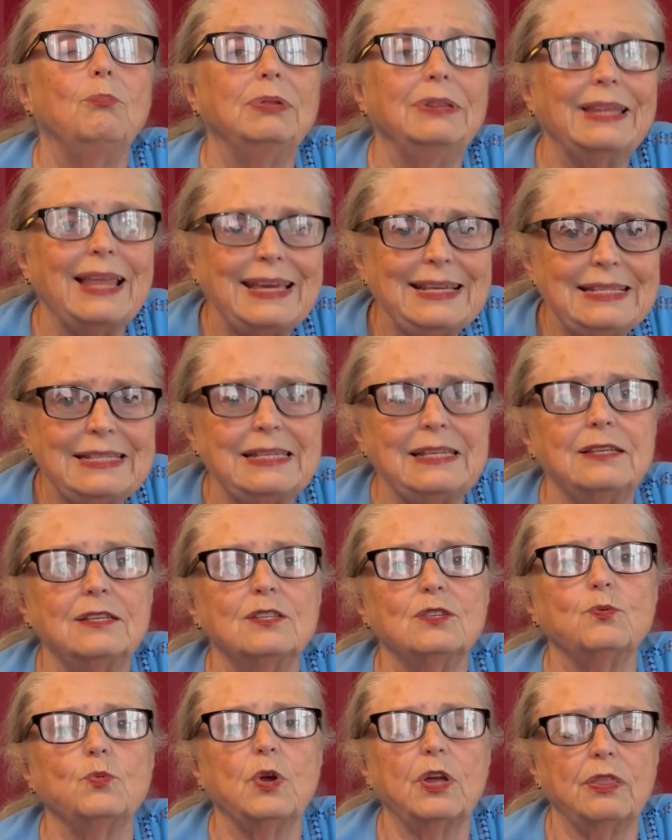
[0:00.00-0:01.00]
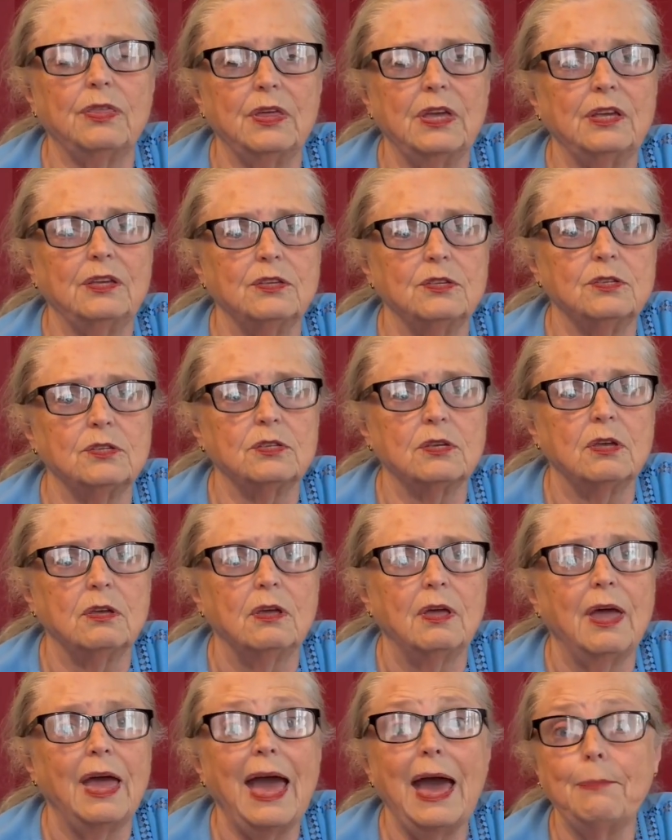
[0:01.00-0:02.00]
places where things
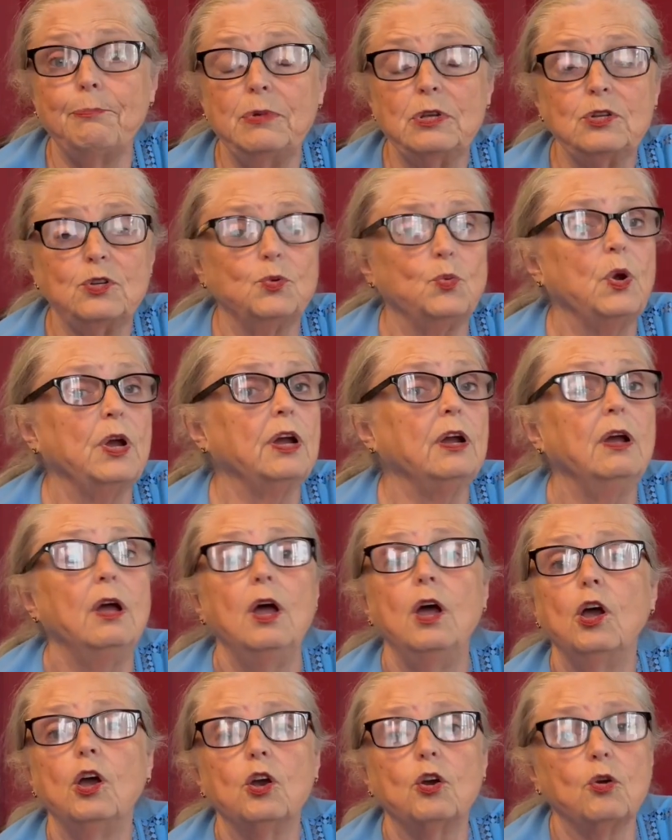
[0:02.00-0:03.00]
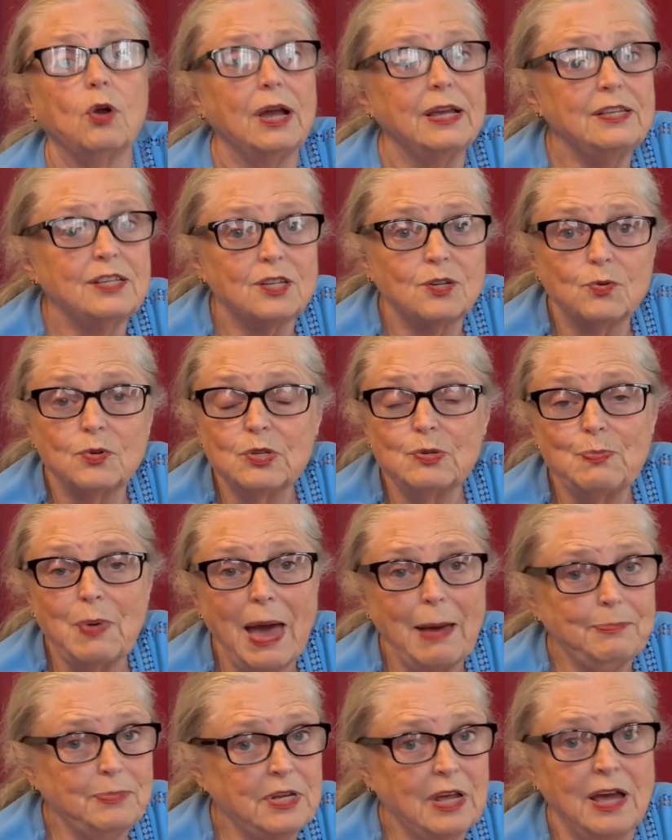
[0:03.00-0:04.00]
happened, where Christ was
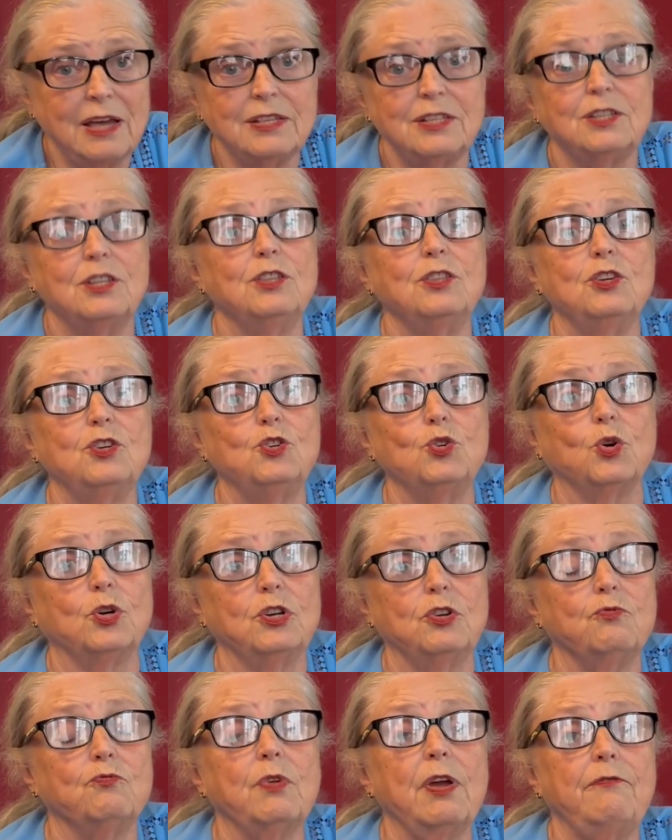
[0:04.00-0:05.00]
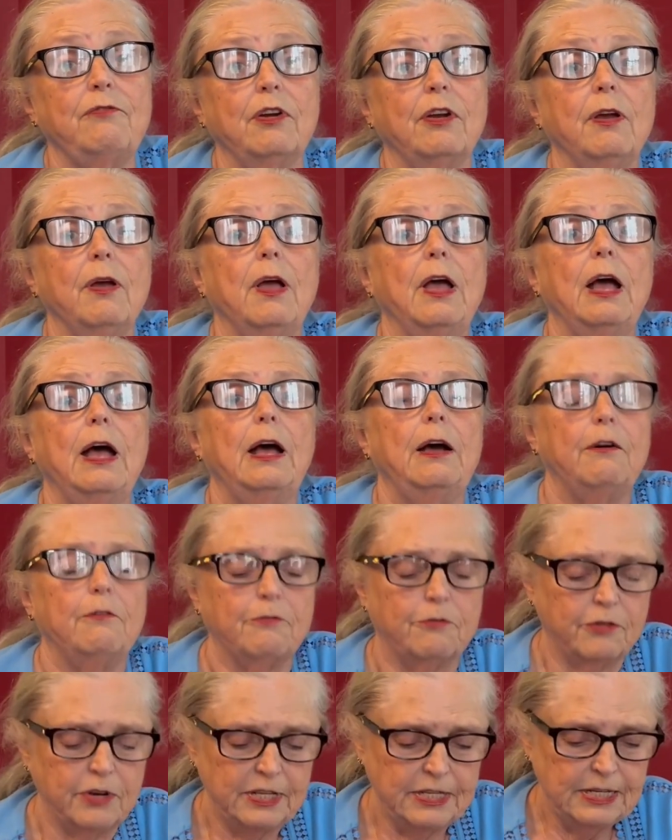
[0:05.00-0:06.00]
baptized in the Jordan River,
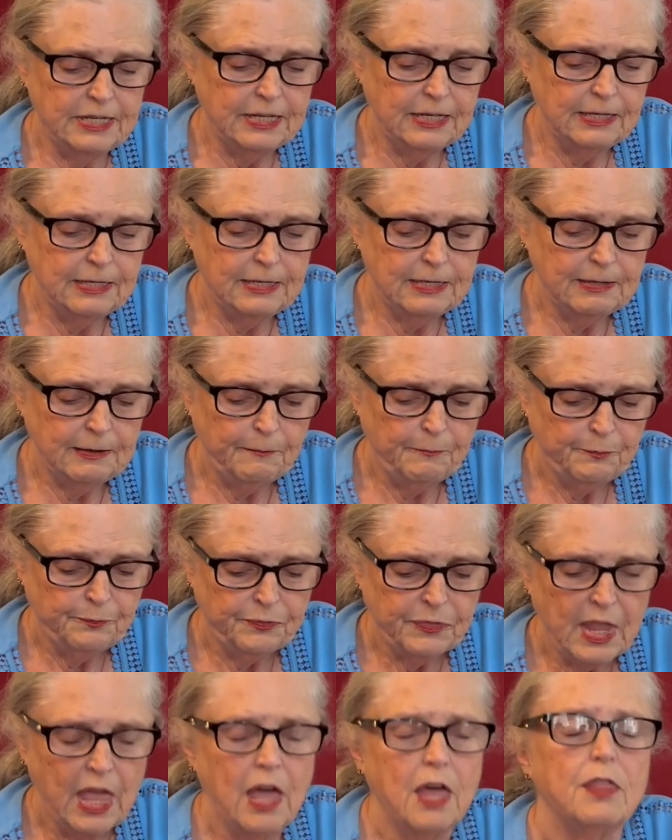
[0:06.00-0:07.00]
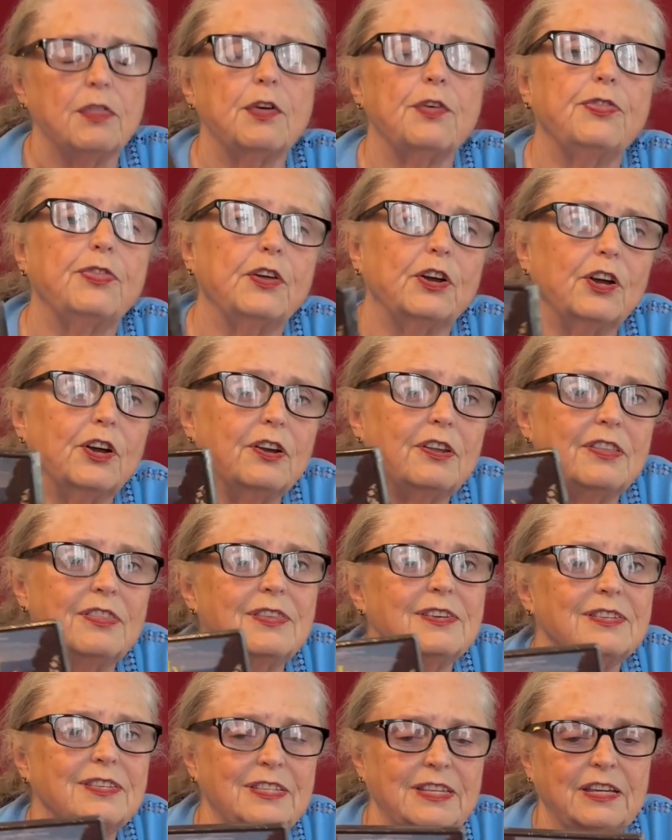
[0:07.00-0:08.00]
for instance. The third in
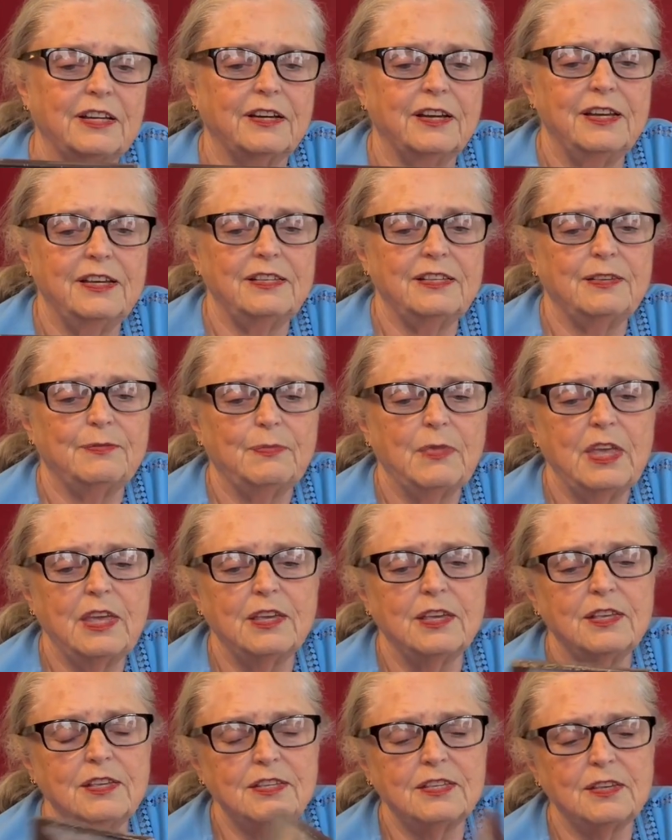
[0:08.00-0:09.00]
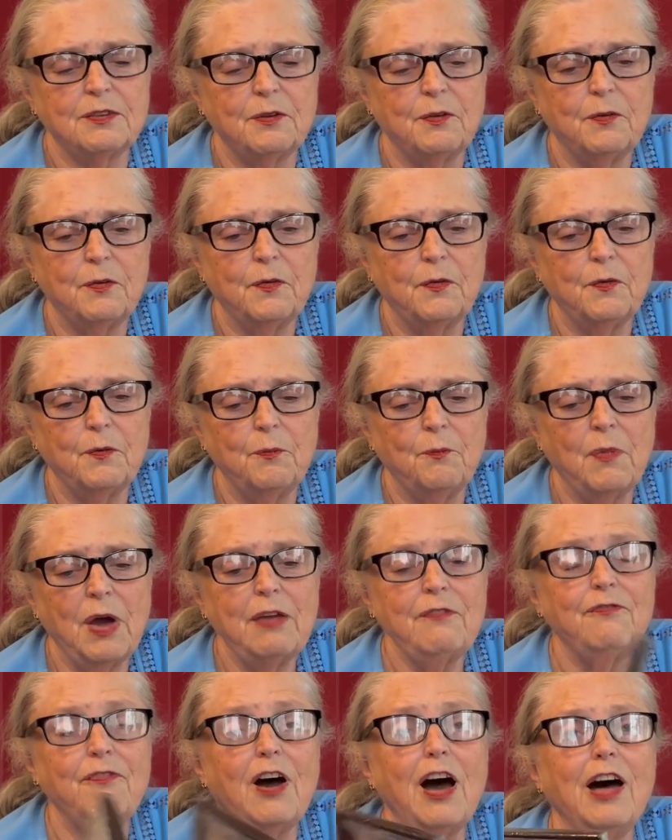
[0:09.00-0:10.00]
this series is My
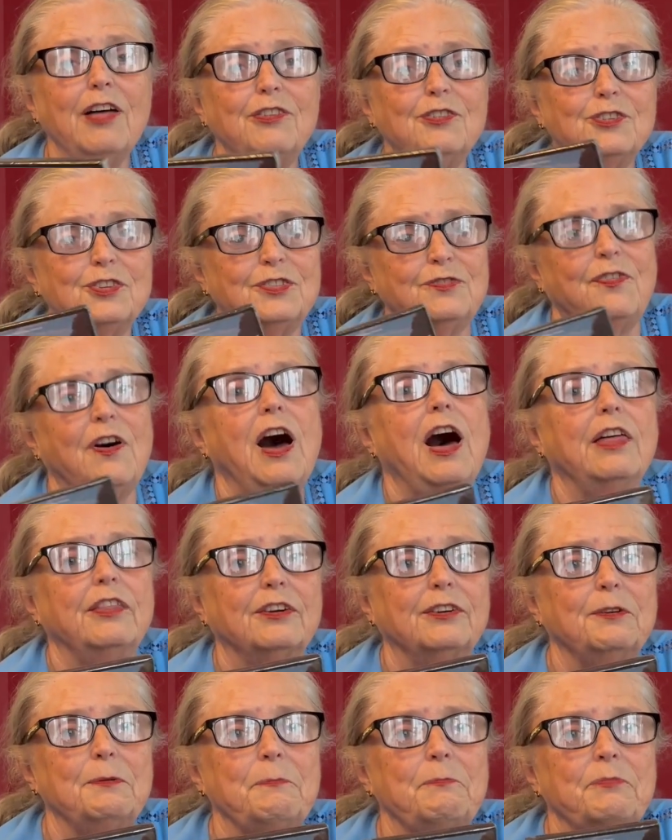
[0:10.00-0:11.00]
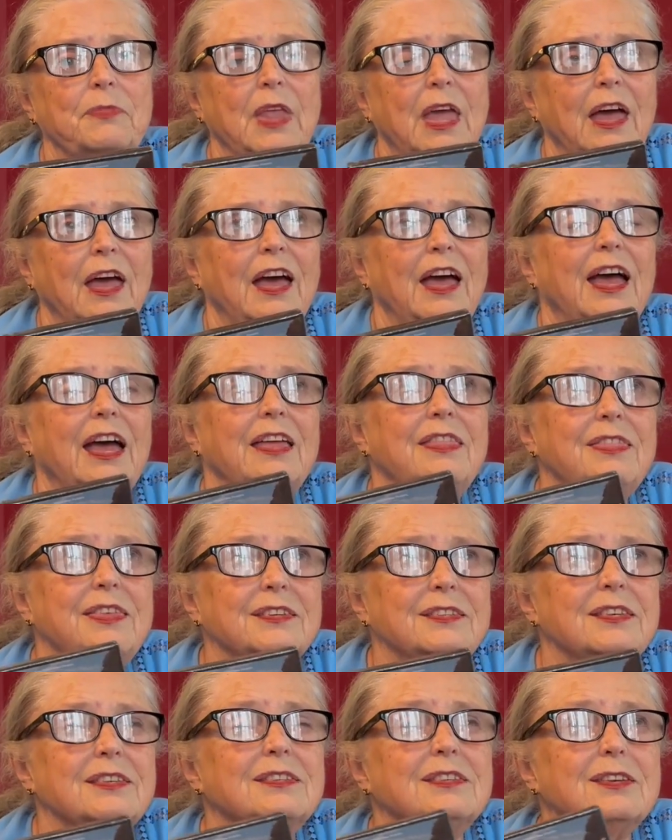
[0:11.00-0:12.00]
Father's Father. And
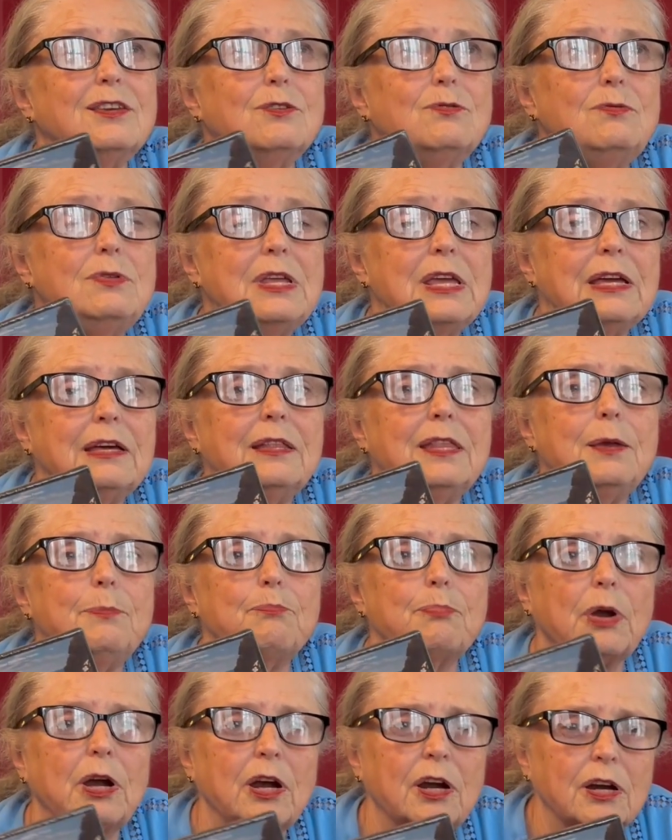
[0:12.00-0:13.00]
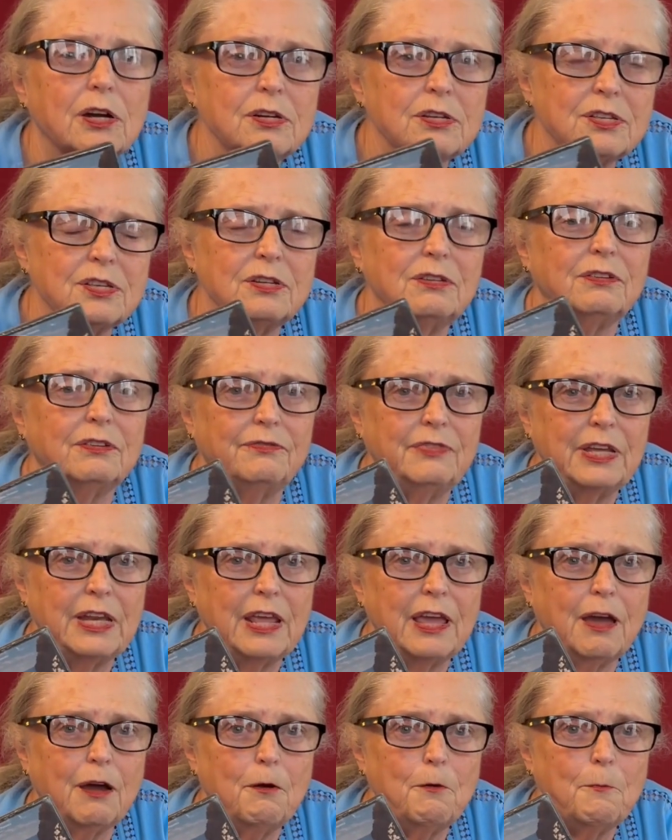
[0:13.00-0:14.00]
this is a uniquely personal
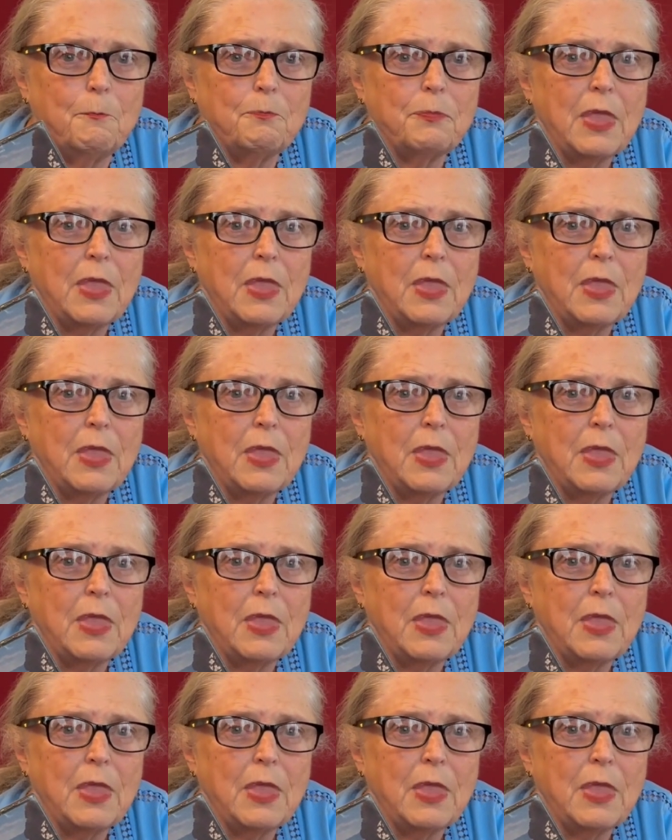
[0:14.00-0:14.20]
video.